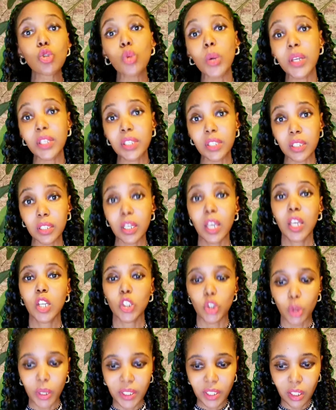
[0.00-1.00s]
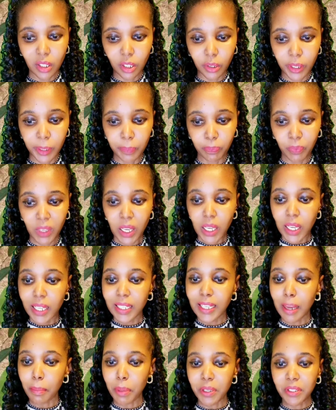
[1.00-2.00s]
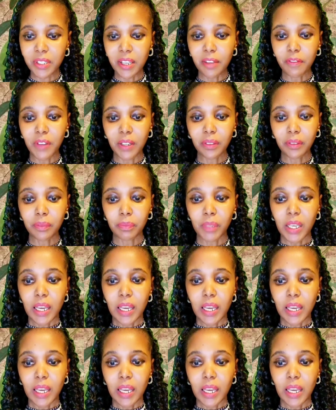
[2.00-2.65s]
2023. Number seven,